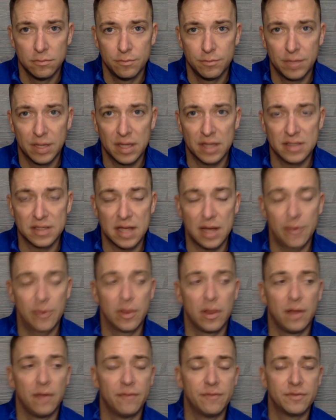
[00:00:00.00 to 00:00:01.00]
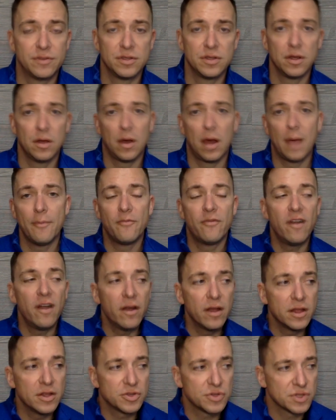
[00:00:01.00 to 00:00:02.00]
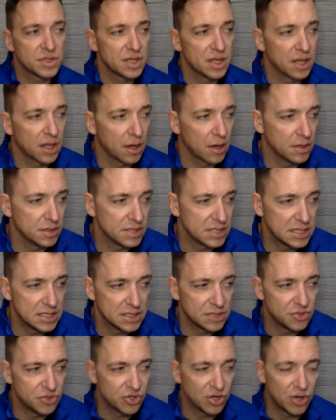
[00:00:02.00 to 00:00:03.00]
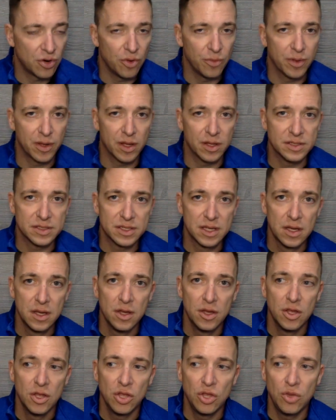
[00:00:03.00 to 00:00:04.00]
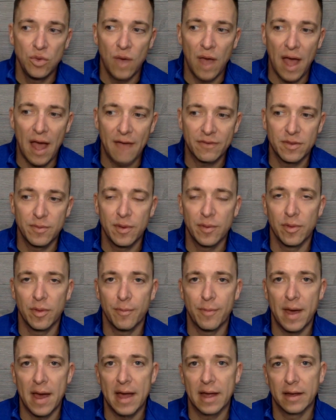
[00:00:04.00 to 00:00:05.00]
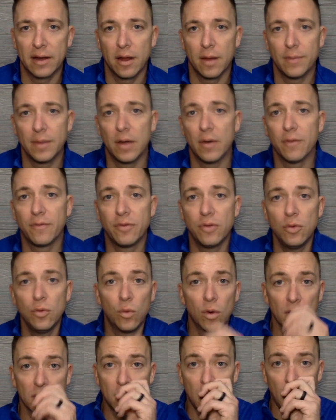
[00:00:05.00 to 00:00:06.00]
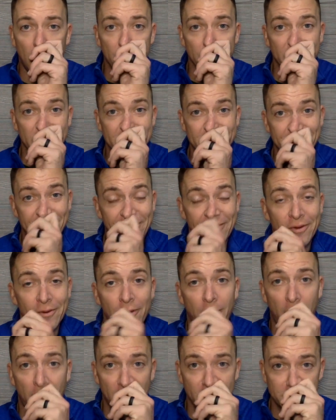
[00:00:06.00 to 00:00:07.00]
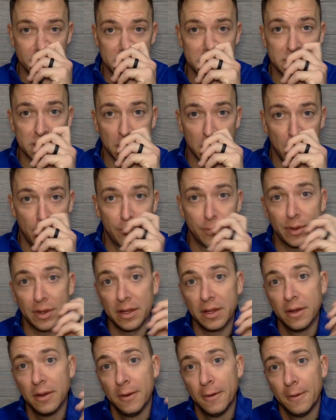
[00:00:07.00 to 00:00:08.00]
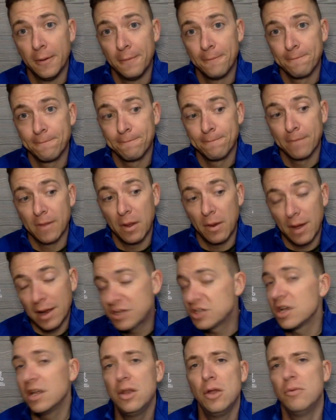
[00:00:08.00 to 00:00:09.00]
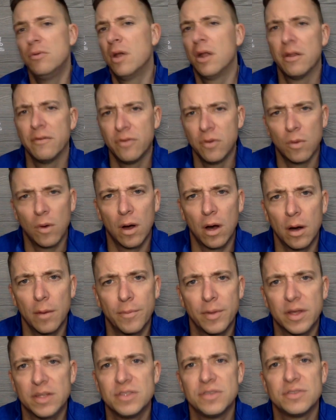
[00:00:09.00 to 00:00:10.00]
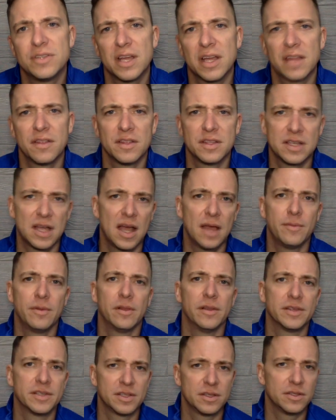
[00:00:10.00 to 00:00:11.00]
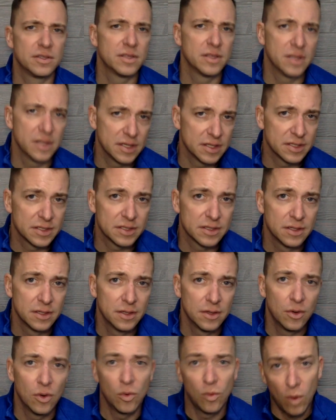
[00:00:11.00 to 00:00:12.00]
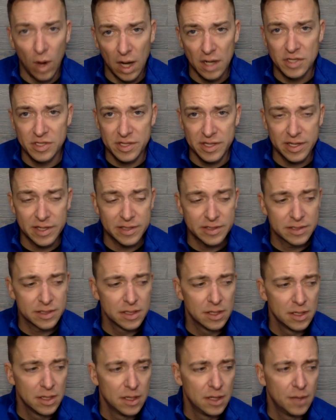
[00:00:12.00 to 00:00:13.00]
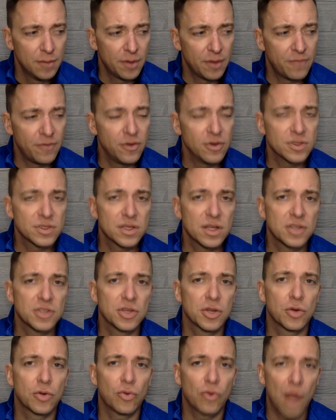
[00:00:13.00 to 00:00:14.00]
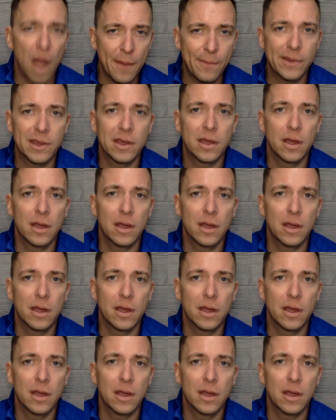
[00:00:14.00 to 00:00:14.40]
because I would love to know. I'm very interested in guarantees in general because you have to be able to back it up. Now, if you were garbage, if you are just a company, which I know none of you are because you're taking the time to listen to this or watch this, but if you're such a crappy